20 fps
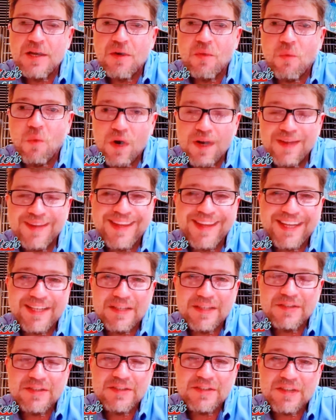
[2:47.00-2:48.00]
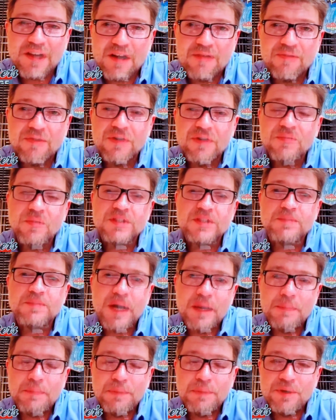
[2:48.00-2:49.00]
what they discovered was
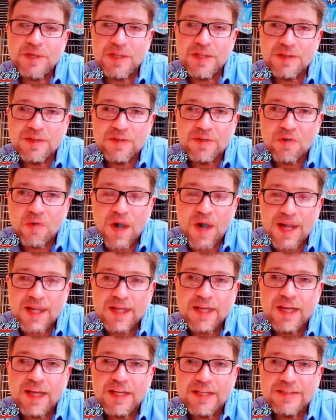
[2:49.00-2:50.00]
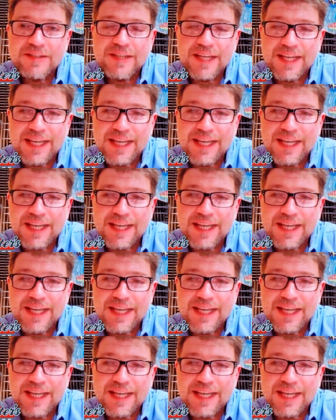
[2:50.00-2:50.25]
by putting the crankcase